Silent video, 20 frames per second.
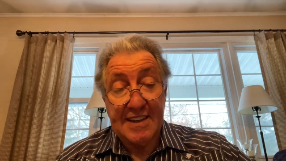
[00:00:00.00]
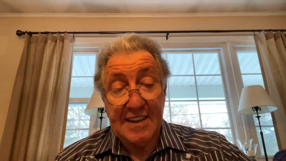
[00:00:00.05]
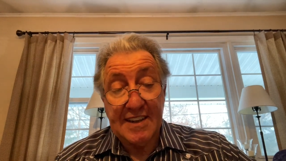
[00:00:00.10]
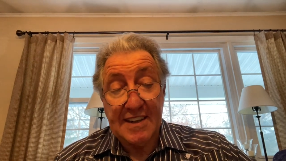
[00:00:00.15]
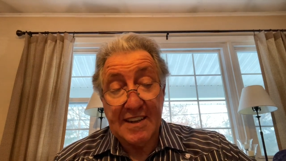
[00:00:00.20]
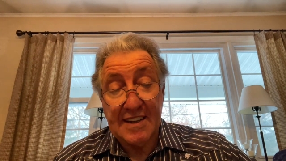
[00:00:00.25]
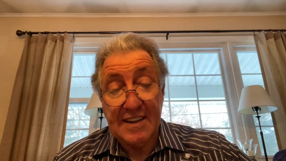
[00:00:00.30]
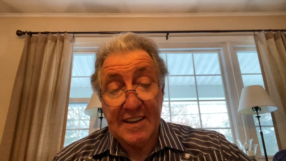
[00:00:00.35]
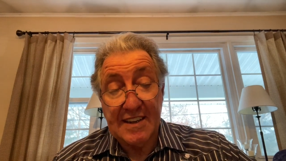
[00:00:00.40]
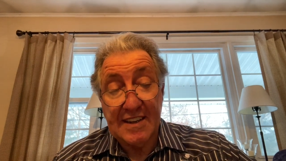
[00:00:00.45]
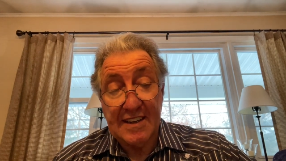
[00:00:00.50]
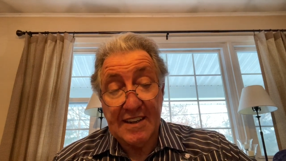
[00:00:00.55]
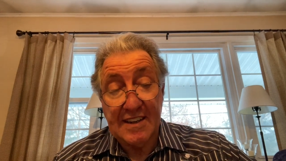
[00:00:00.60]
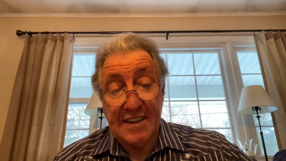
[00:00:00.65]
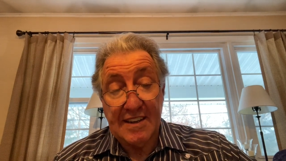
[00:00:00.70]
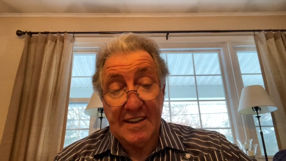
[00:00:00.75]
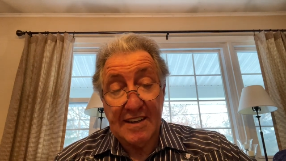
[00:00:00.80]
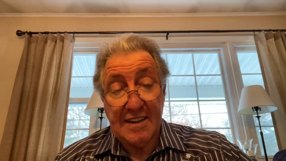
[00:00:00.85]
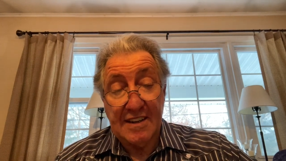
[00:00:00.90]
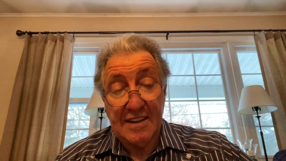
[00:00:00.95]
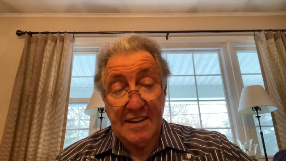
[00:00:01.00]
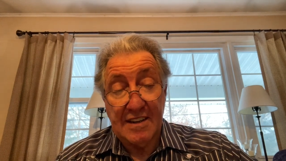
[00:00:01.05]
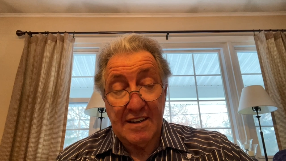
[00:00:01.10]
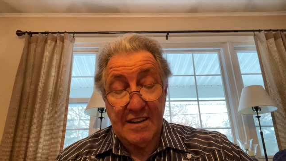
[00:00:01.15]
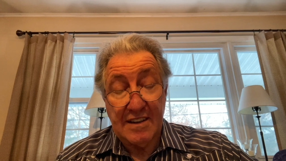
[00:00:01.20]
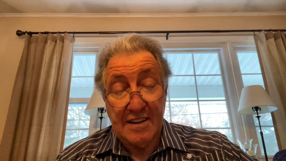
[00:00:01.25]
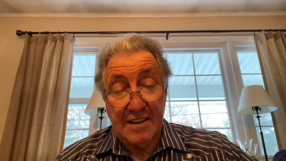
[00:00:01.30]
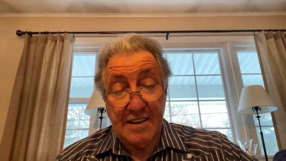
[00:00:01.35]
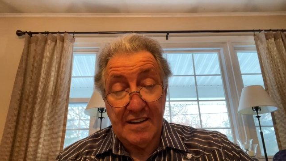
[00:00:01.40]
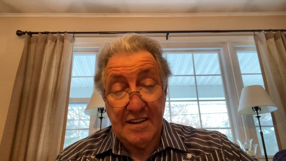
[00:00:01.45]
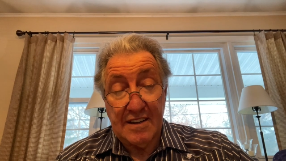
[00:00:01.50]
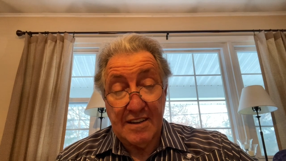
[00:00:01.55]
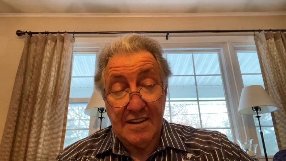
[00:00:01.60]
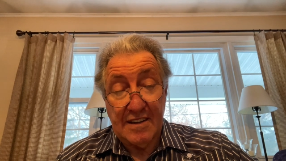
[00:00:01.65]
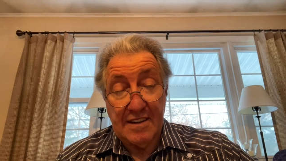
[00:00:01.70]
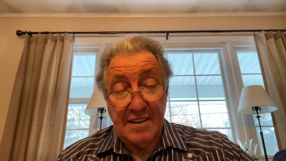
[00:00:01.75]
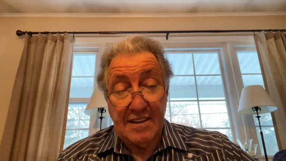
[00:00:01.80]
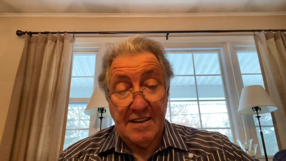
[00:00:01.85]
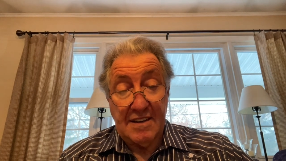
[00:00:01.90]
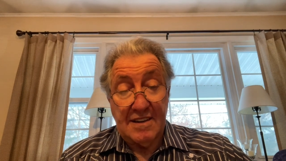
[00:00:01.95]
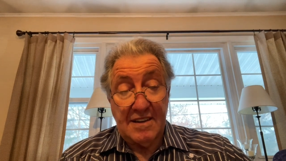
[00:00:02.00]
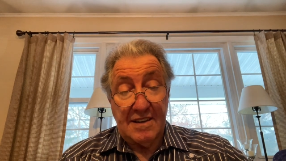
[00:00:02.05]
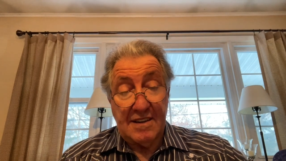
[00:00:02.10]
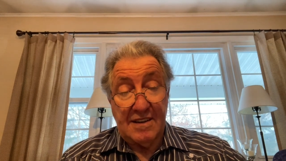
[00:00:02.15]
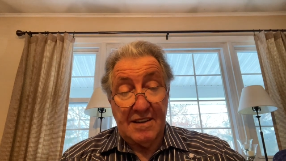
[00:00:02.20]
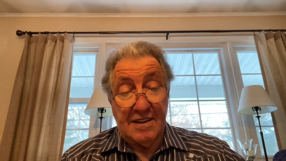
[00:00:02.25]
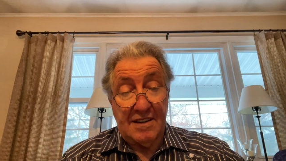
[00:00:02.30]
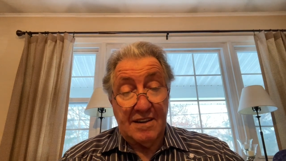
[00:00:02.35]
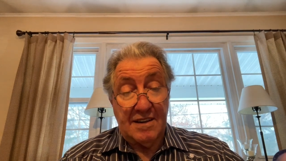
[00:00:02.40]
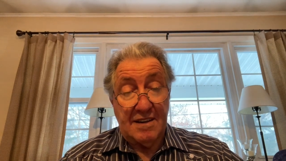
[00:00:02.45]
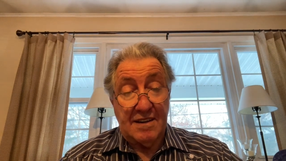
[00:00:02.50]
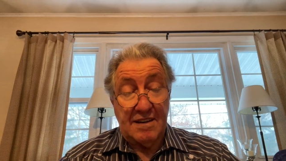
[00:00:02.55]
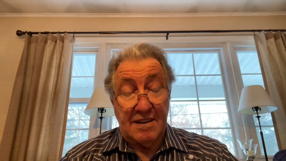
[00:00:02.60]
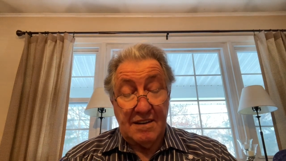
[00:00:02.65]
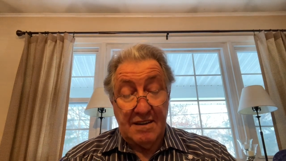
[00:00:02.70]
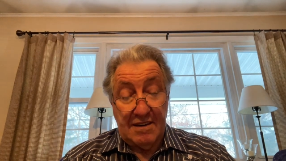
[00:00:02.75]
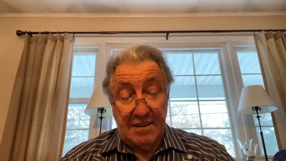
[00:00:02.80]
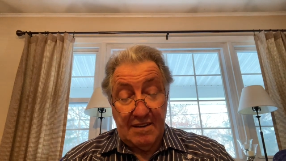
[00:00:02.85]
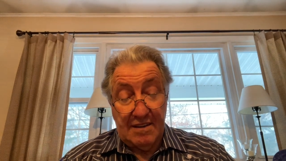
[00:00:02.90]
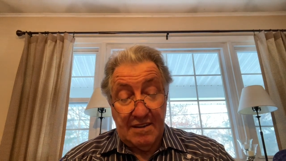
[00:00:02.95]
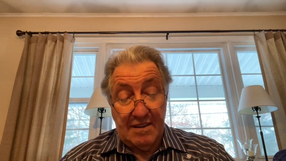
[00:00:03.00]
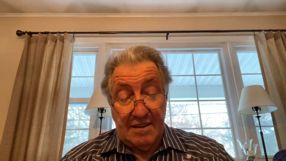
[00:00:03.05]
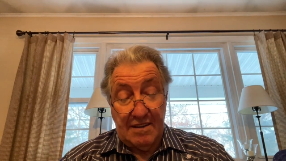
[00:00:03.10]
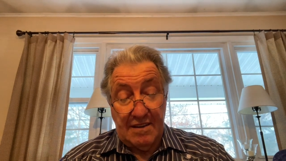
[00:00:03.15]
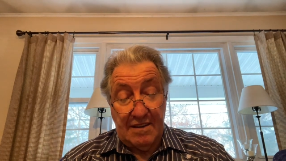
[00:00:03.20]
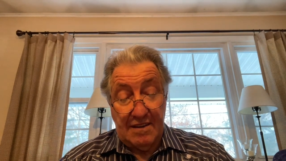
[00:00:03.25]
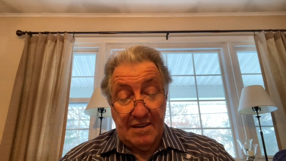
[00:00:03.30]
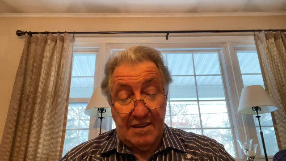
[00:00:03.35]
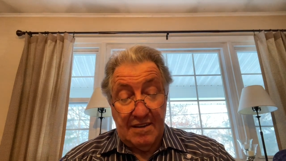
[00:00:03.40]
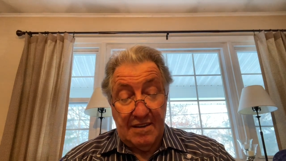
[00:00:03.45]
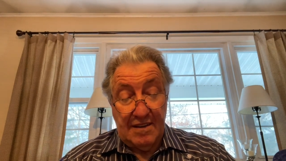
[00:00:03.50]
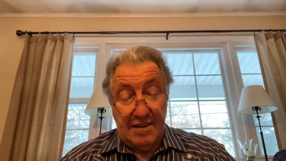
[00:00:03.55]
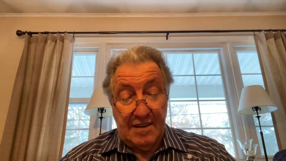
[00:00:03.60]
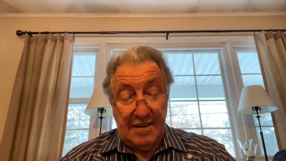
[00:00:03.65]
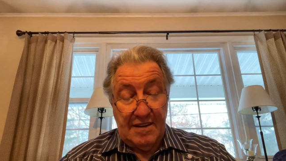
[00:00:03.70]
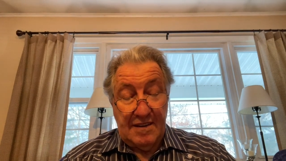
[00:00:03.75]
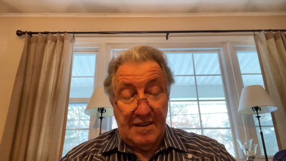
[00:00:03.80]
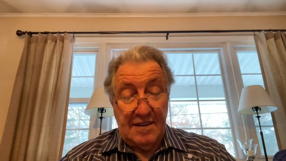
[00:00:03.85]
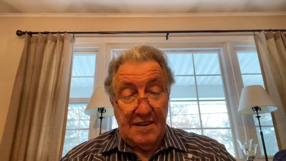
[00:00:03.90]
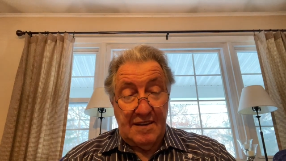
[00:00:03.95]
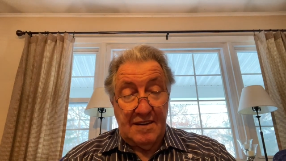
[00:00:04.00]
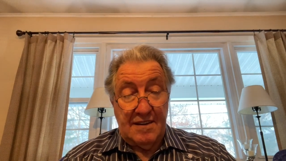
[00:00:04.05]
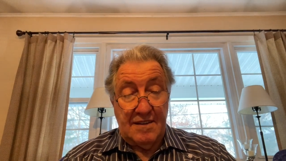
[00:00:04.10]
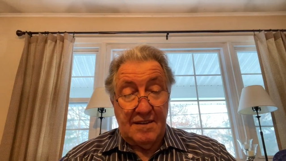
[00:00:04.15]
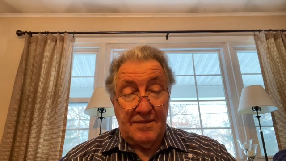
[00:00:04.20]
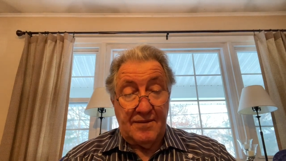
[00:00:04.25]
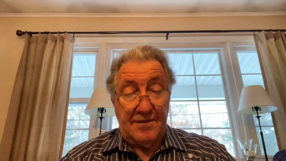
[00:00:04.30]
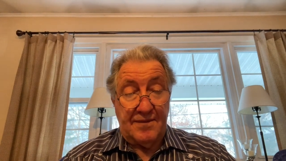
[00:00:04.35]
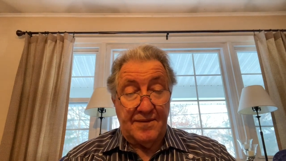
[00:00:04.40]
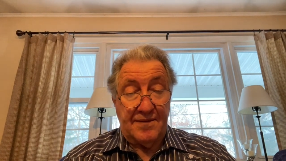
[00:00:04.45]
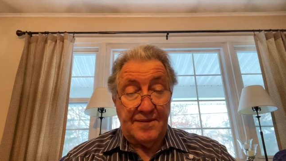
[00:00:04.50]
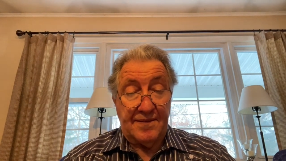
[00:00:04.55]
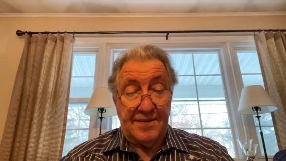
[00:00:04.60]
No one is speaking in this clip.